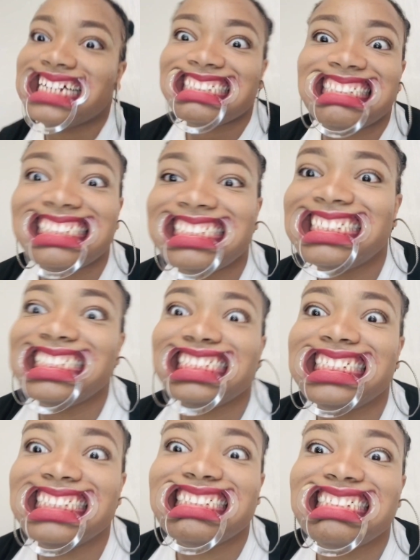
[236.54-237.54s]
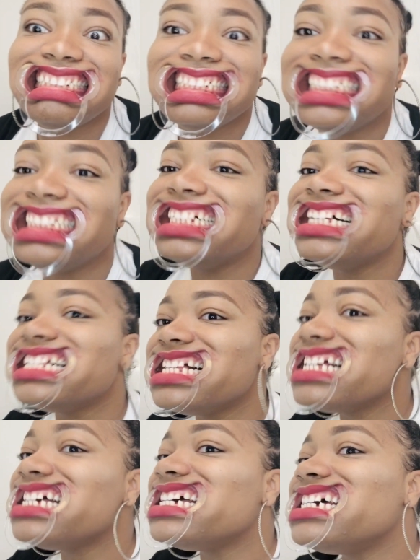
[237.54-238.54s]
Maybe of your upper teeth.
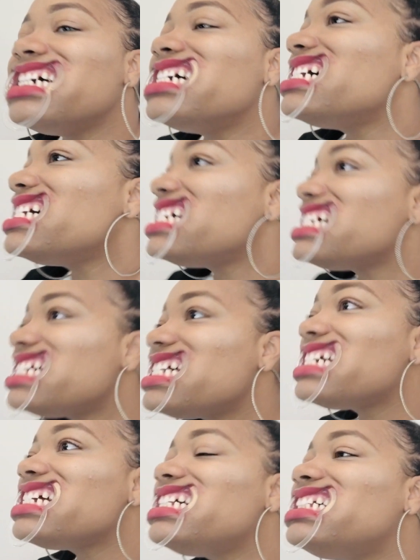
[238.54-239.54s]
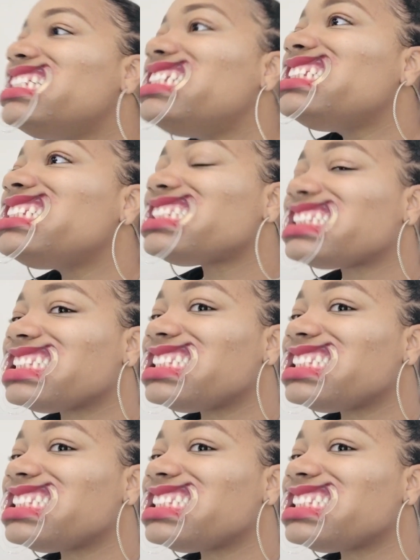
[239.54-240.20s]
So in just a second, I'm going to have you open real wide